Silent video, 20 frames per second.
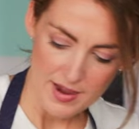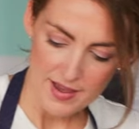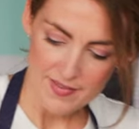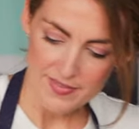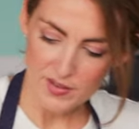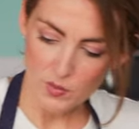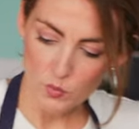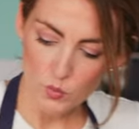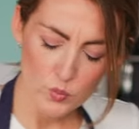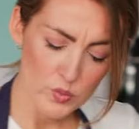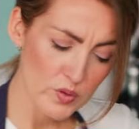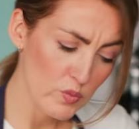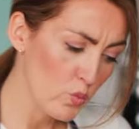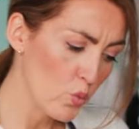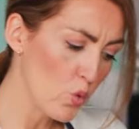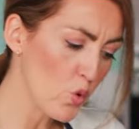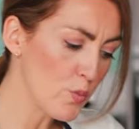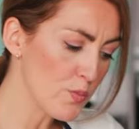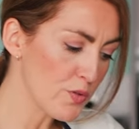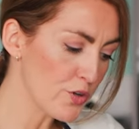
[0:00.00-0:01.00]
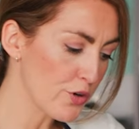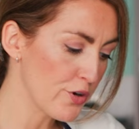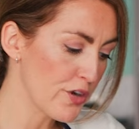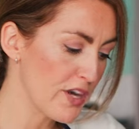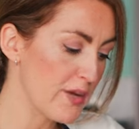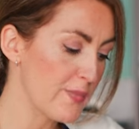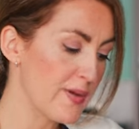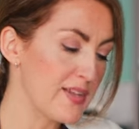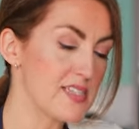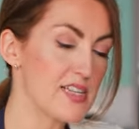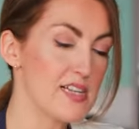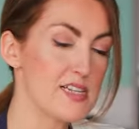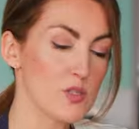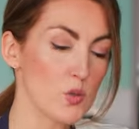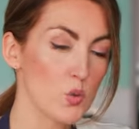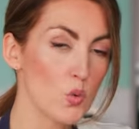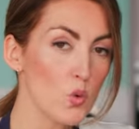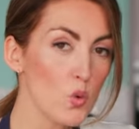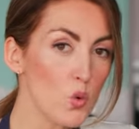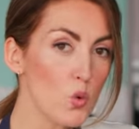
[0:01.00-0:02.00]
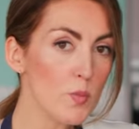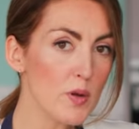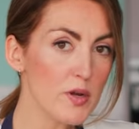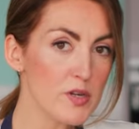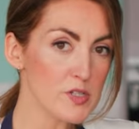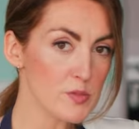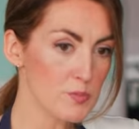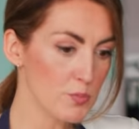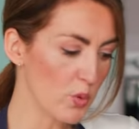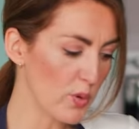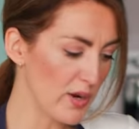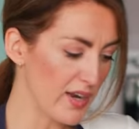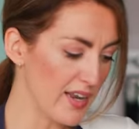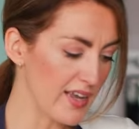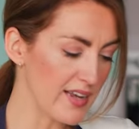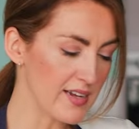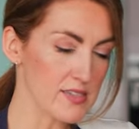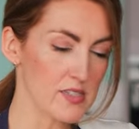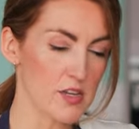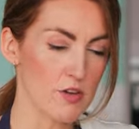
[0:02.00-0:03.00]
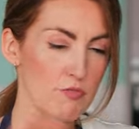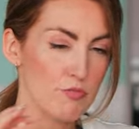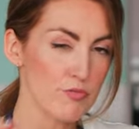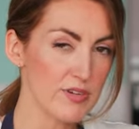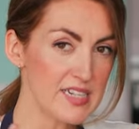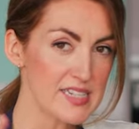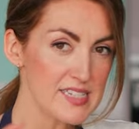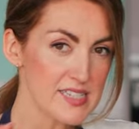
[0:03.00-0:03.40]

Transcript: And then we'll warm the cream until it's almost boiling, so really